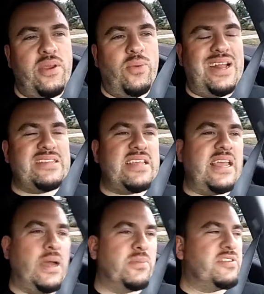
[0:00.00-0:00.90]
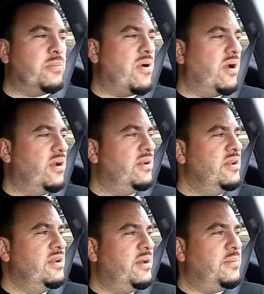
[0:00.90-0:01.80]
When I say I'm smart,
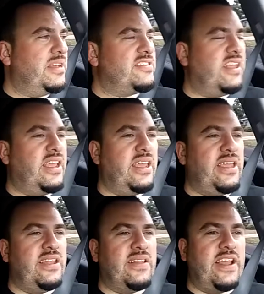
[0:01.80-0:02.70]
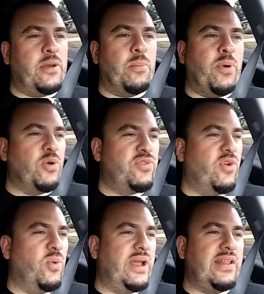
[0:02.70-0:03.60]
I'm not saying it in like a
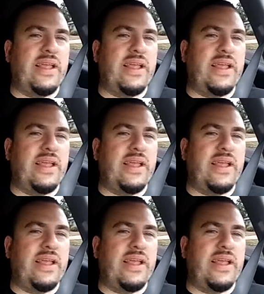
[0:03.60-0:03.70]
boastful way,